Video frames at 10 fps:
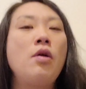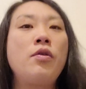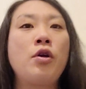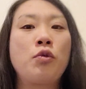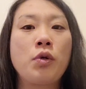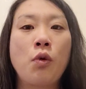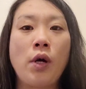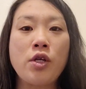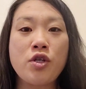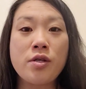there were
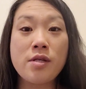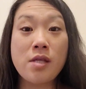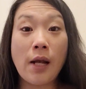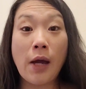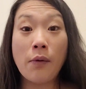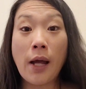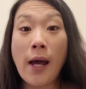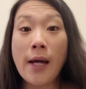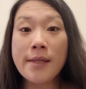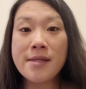questions that I would
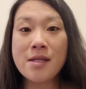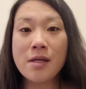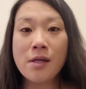ask,